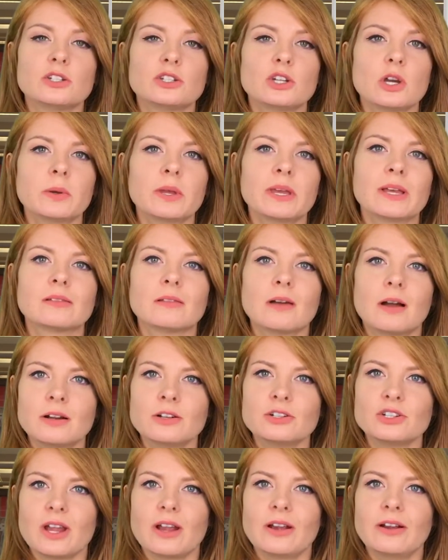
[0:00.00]
choking
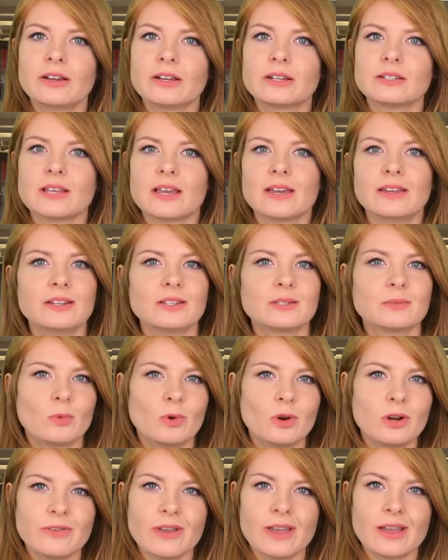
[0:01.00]
large areas, and is
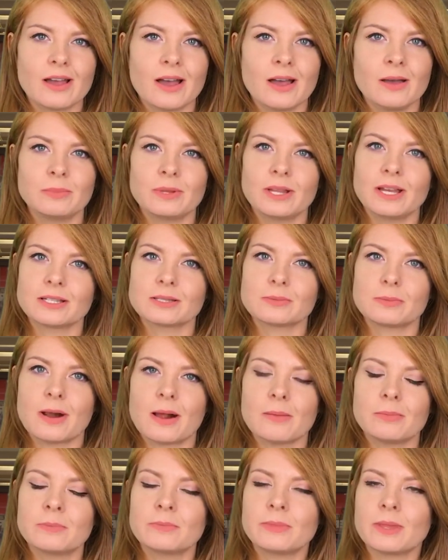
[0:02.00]
more of a complex
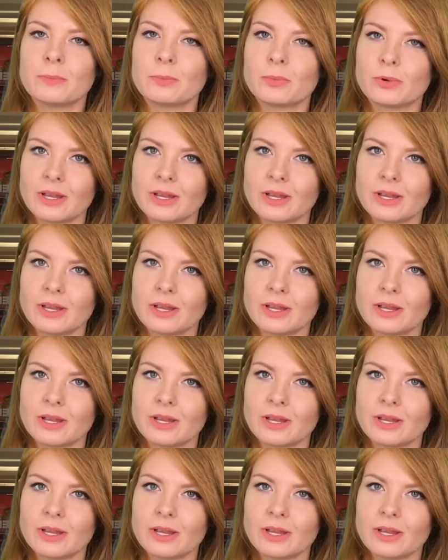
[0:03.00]
problem than